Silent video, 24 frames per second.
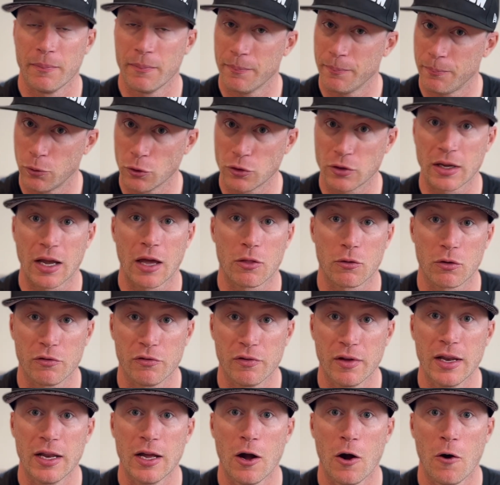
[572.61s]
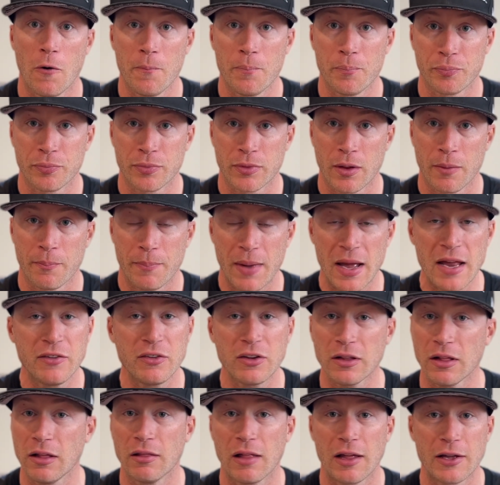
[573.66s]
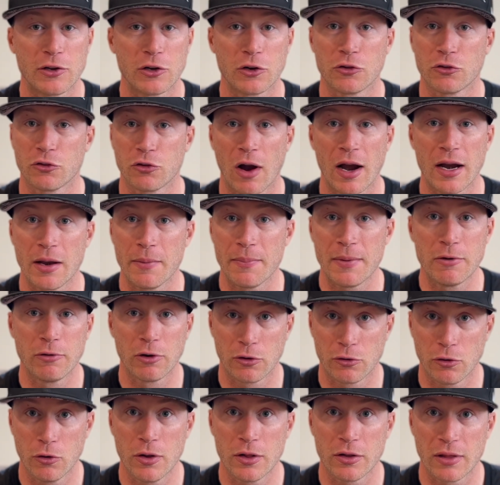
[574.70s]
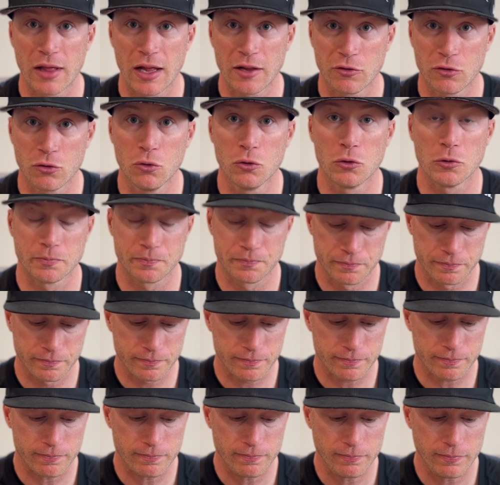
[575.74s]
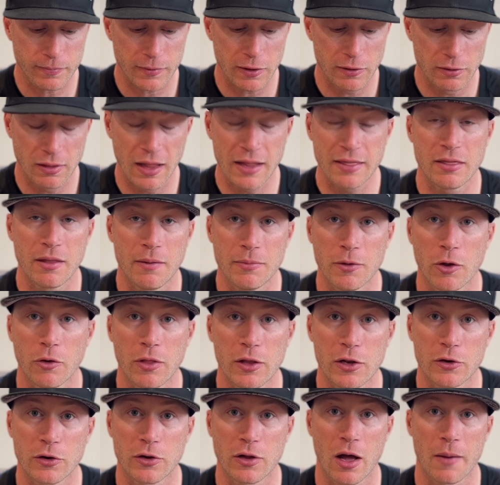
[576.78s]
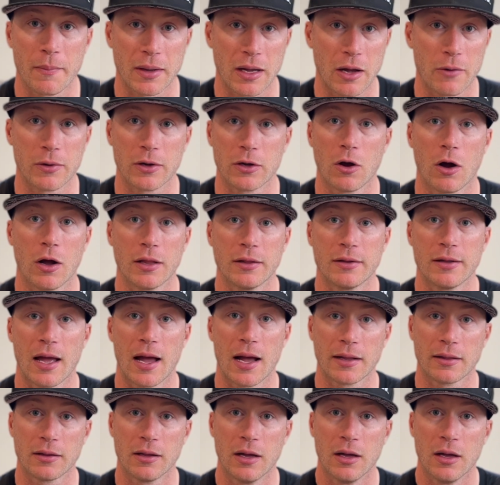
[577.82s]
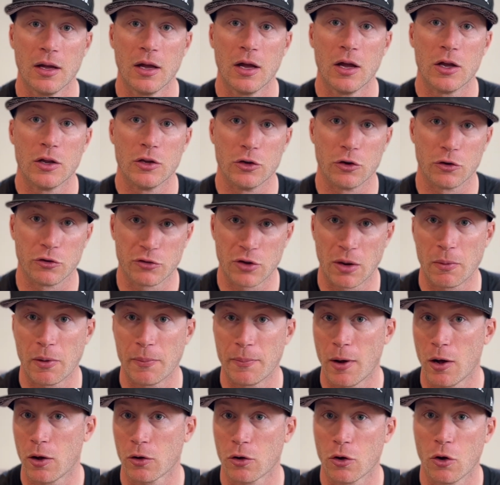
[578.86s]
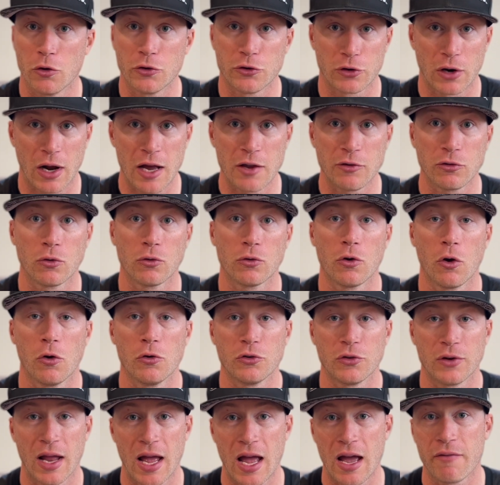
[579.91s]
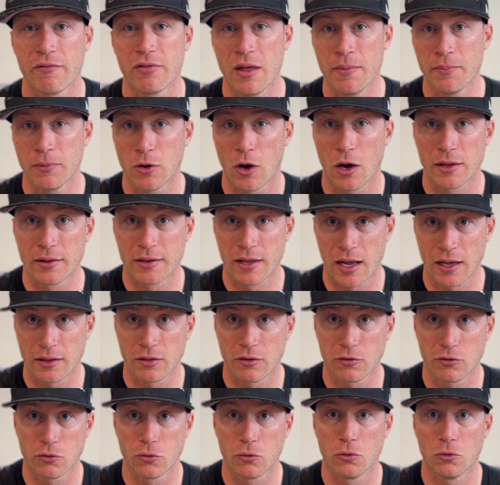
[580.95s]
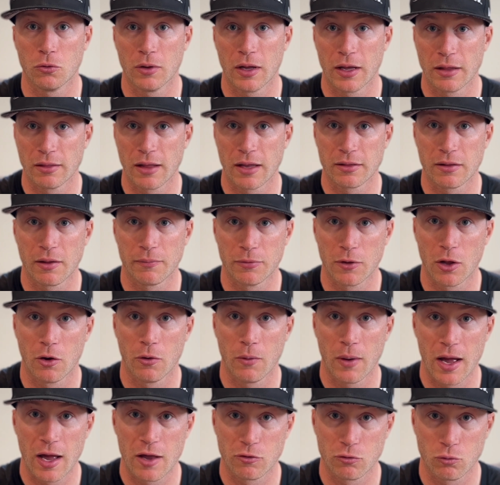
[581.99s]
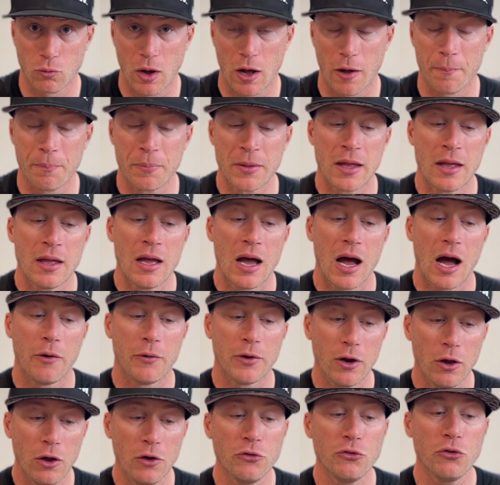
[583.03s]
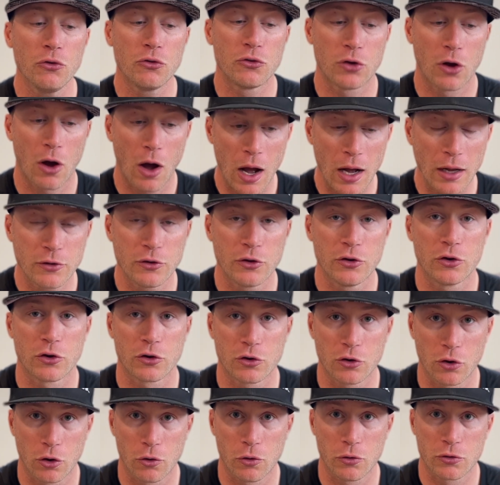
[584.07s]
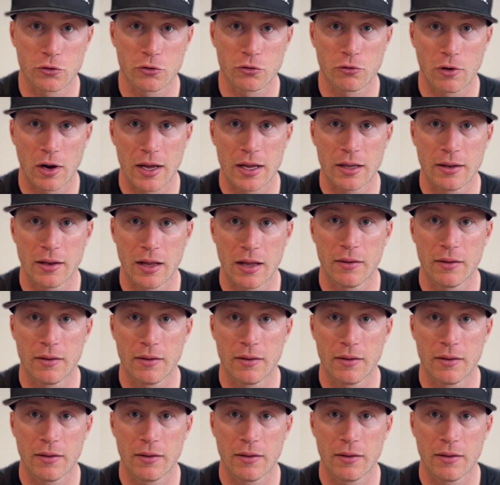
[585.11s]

put together a video, basically like you're trying to be recruited to that school. Let them know that you're coming. I would contact your summer ball coach, your high school coach, and have them contact the school and let them know as well. I would also talk to your coach, right?